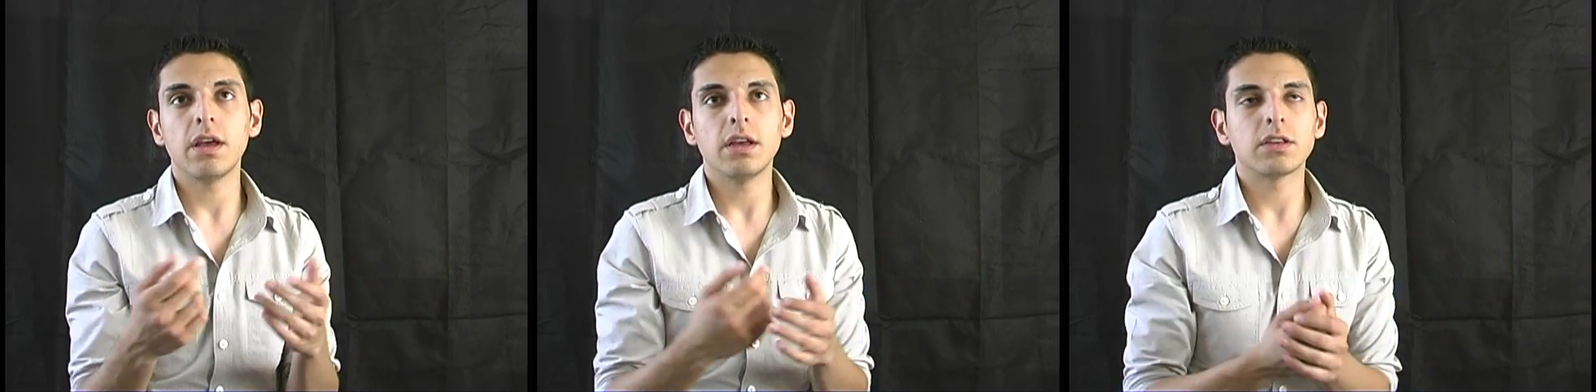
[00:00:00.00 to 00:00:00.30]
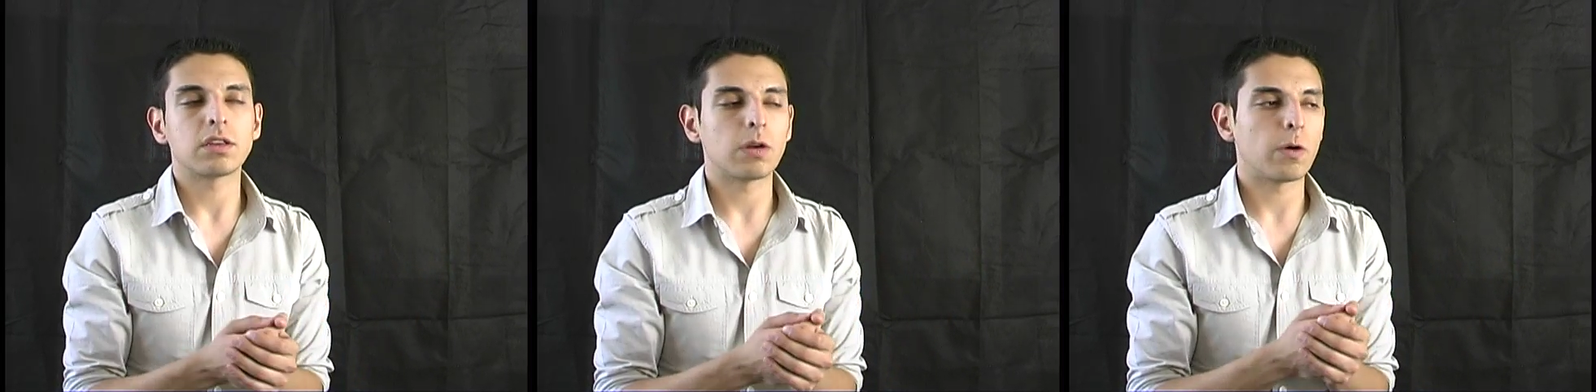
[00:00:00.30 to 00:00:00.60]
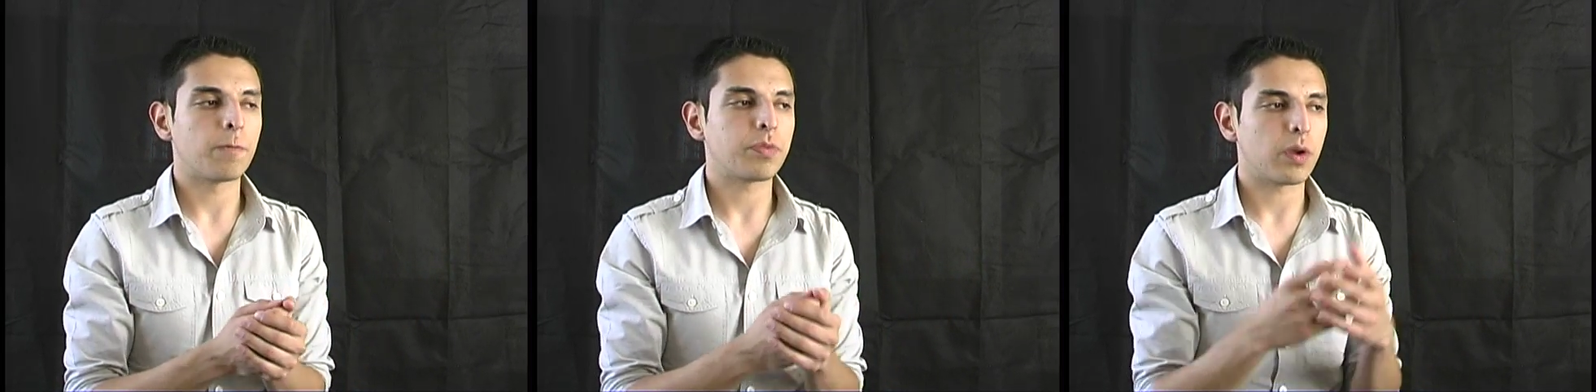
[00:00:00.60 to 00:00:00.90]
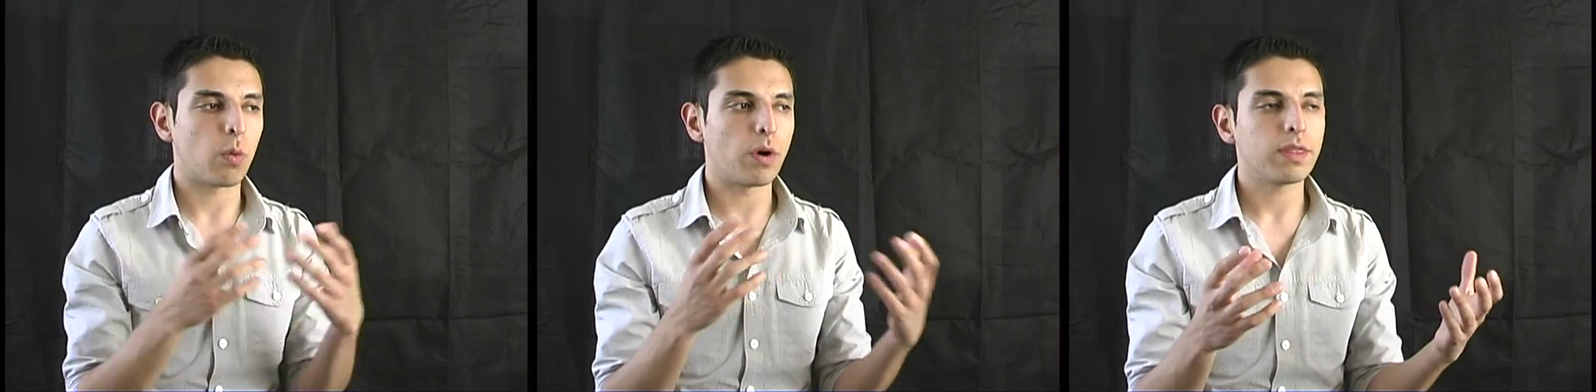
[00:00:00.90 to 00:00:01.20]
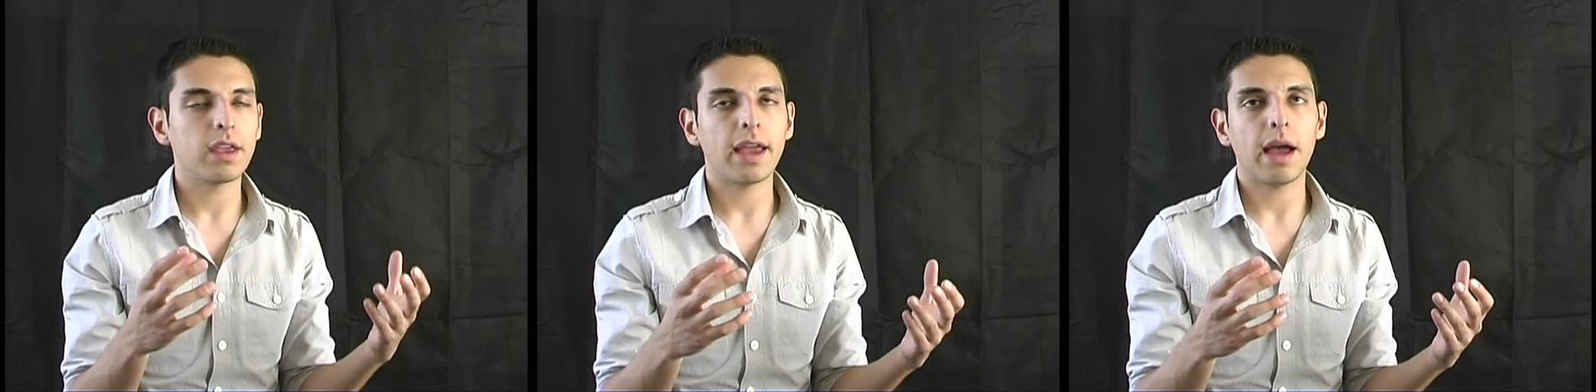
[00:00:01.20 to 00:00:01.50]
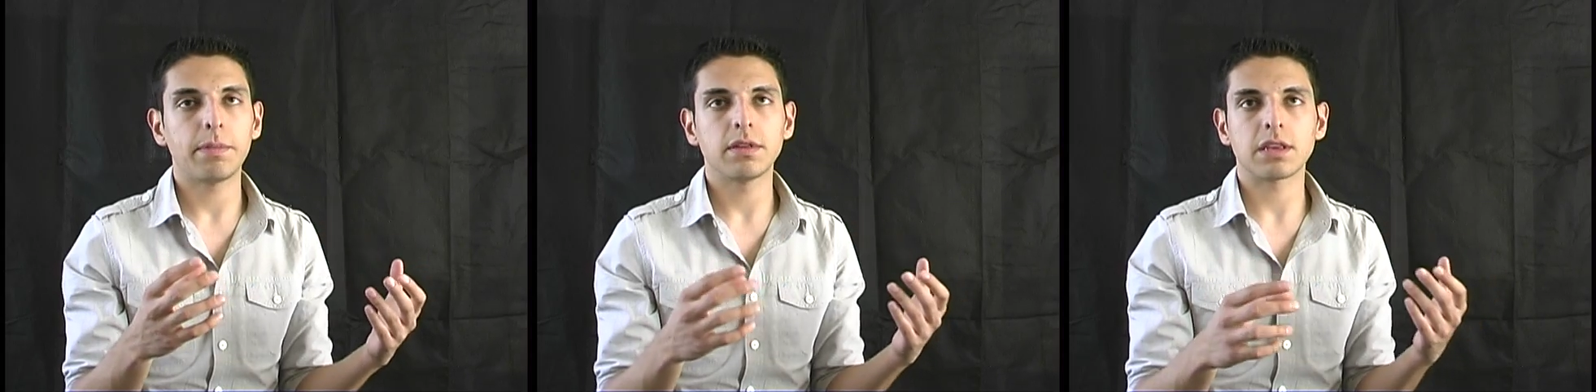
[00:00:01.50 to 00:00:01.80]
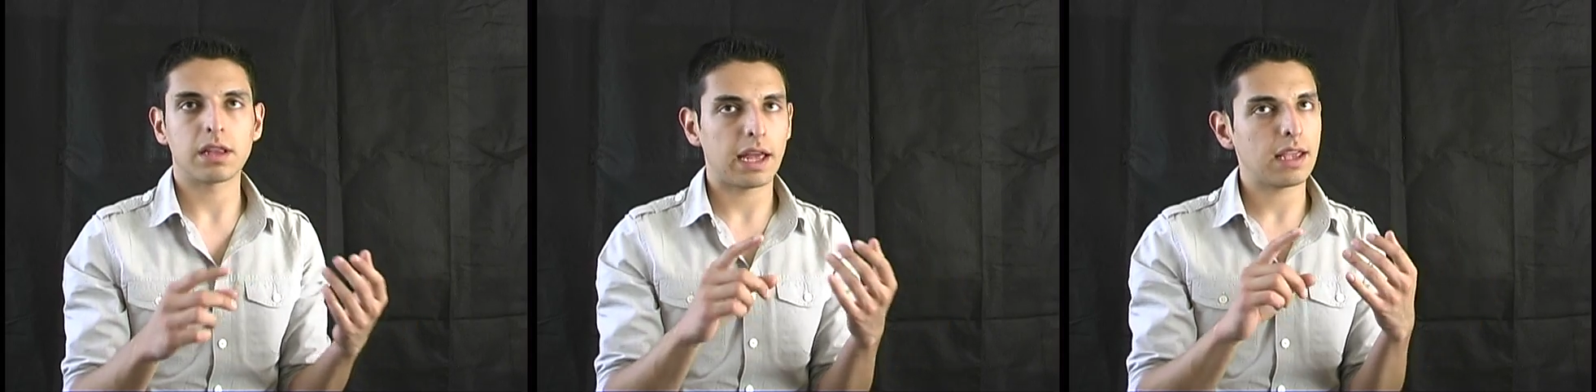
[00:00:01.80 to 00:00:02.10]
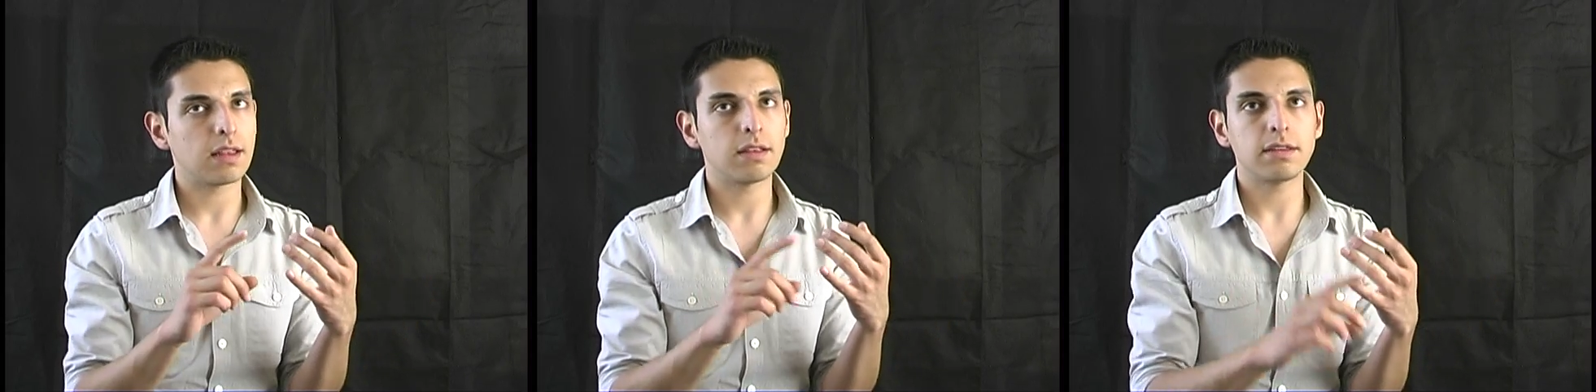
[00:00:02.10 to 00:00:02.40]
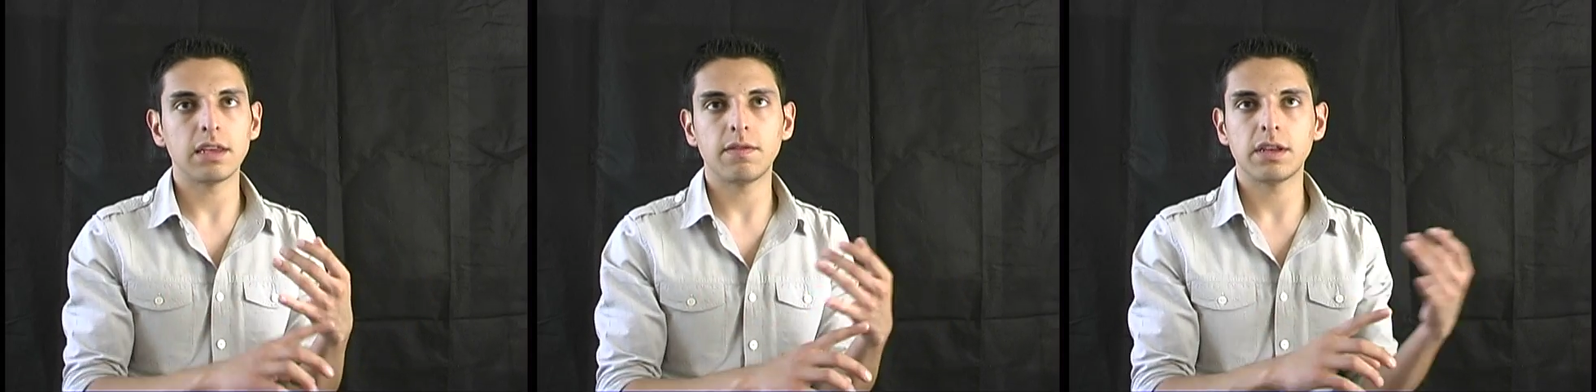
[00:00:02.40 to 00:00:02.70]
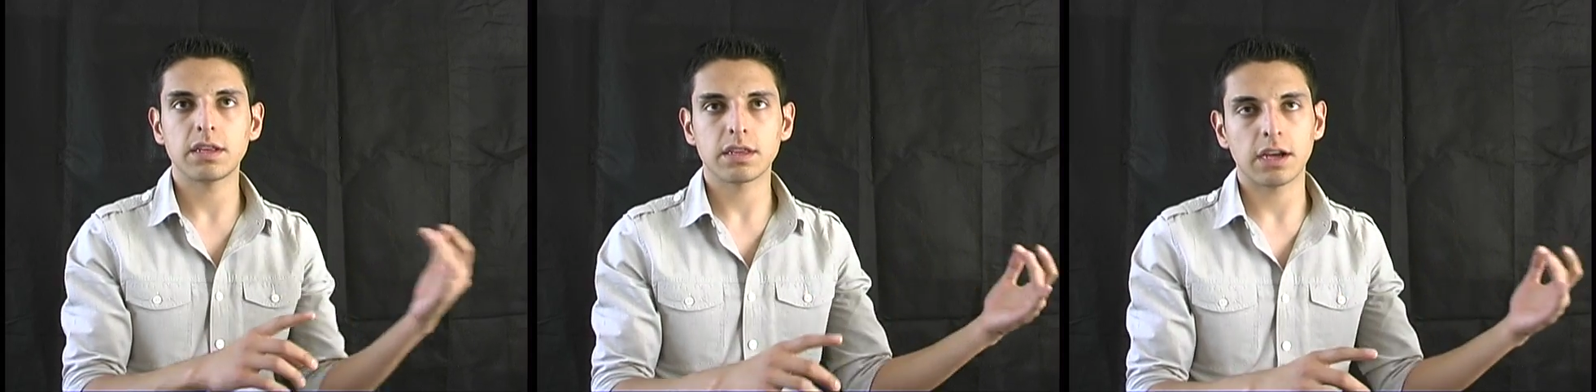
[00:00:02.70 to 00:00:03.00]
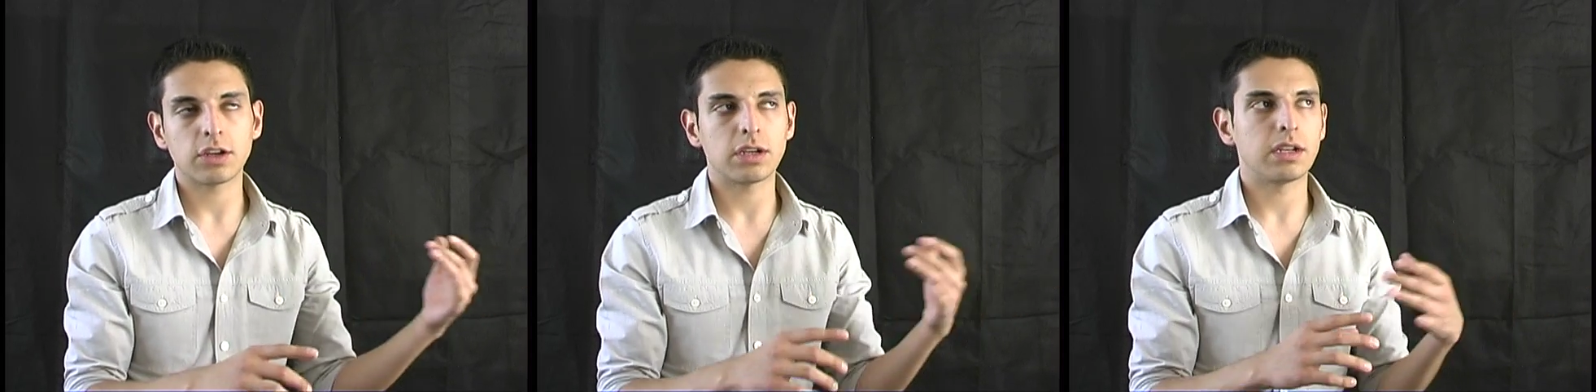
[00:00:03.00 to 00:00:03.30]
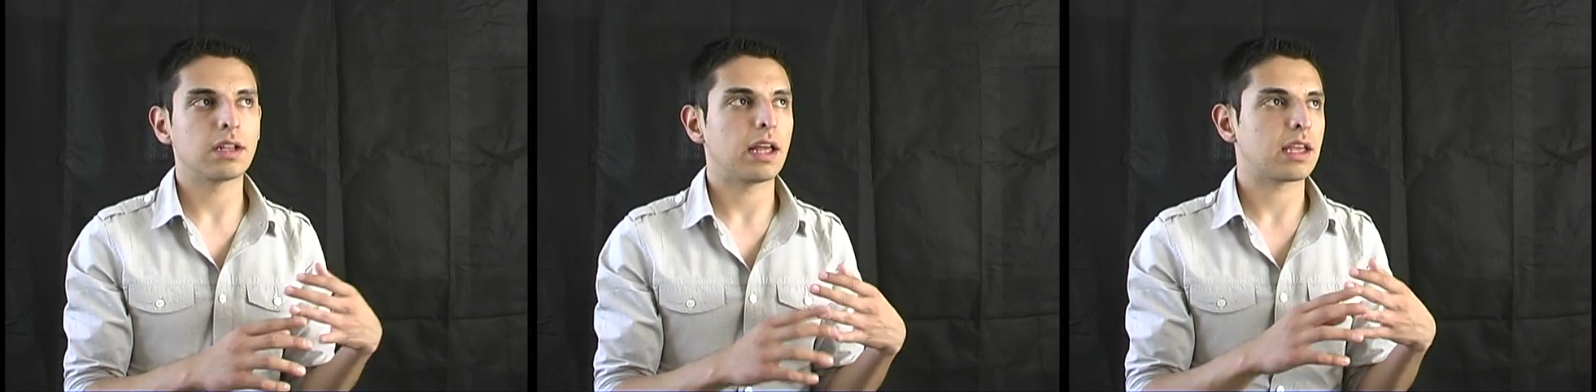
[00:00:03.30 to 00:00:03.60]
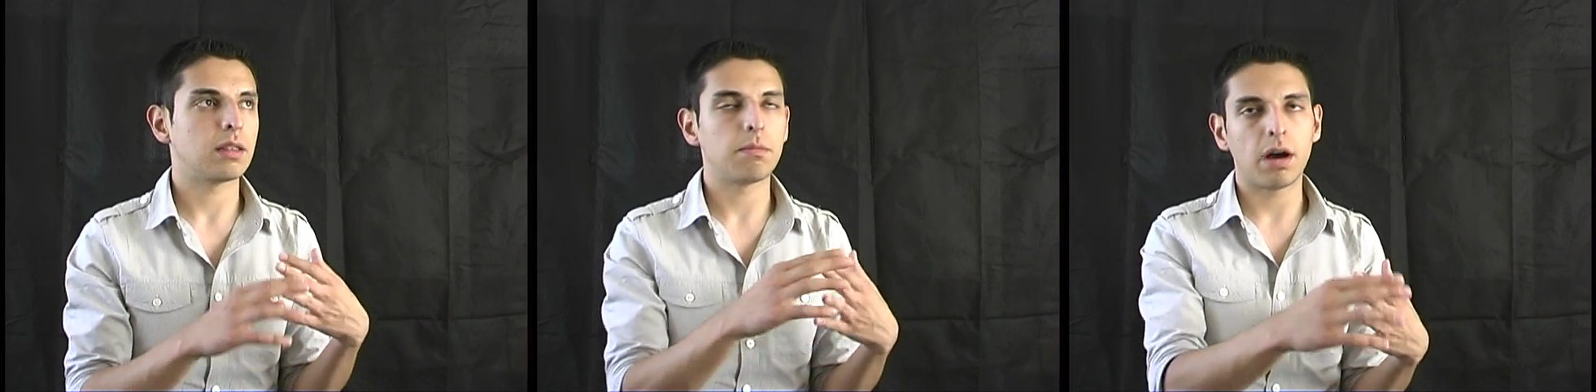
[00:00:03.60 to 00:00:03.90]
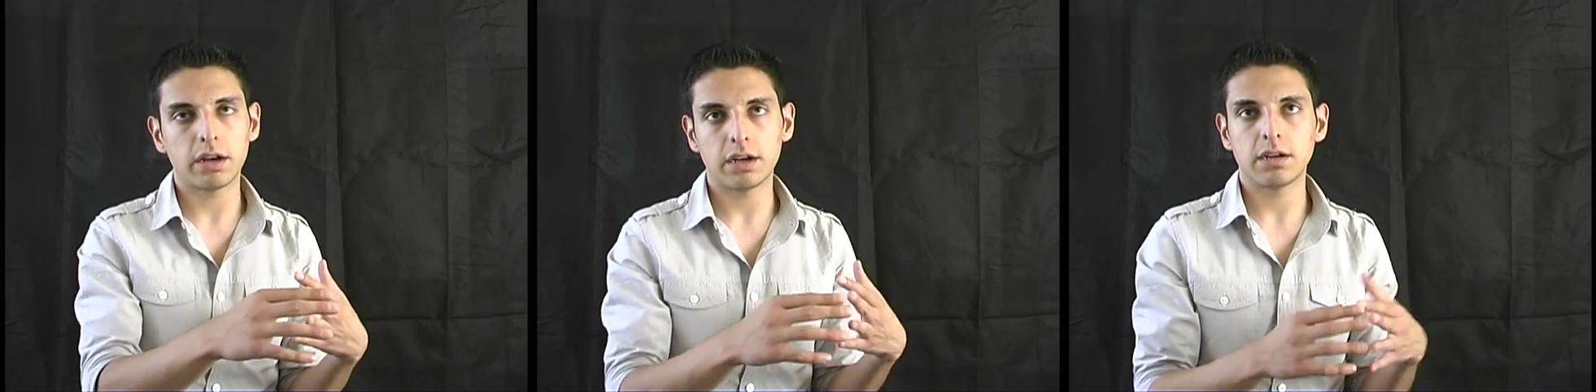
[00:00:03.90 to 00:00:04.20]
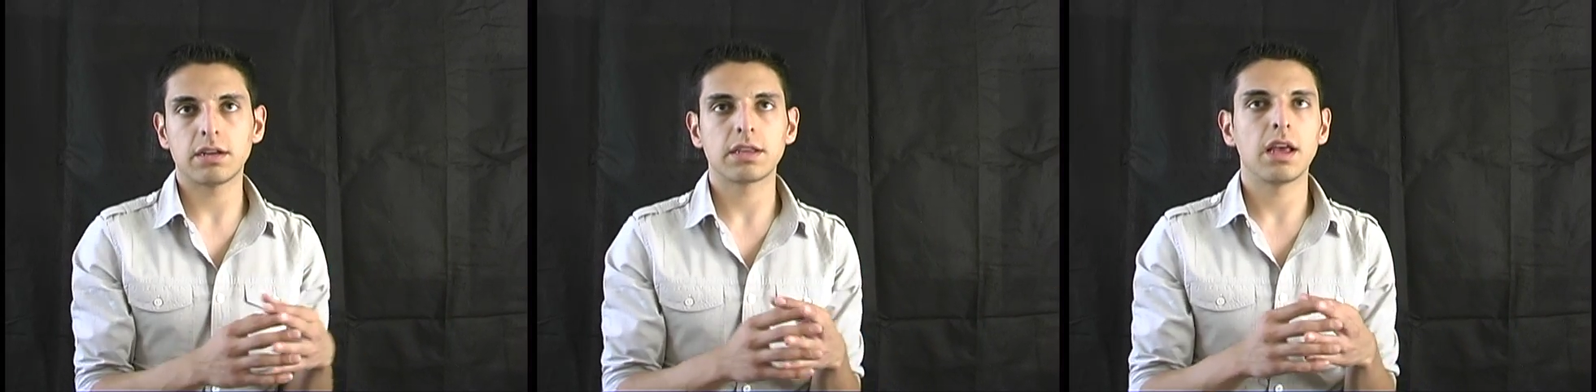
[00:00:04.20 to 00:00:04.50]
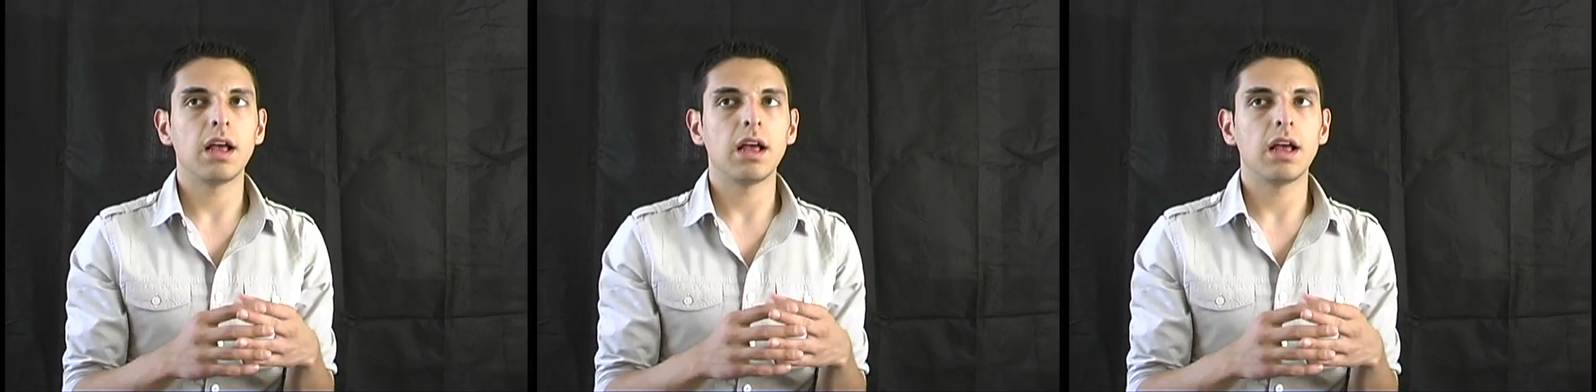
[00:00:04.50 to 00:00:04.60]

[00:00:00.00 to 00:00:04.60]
So one thing happens, like in the TV discussion, like in the monitors,